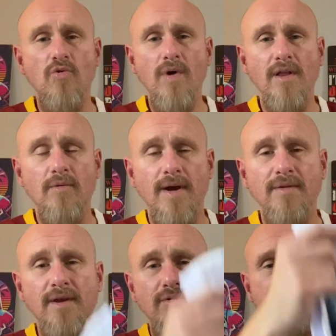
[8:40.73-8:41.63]
well
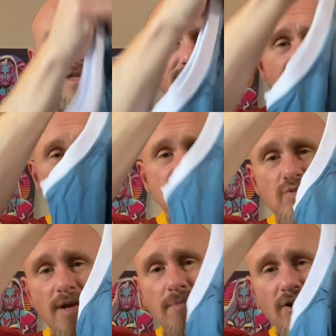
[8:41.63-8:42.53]
around those
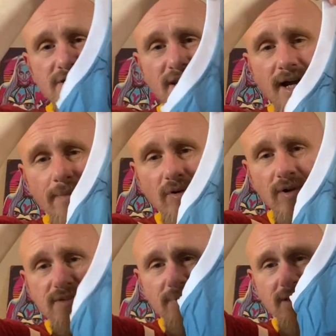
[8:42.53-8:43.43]
trademarks and
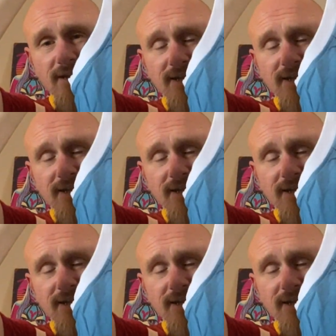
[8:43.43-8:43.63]
copyrights, but look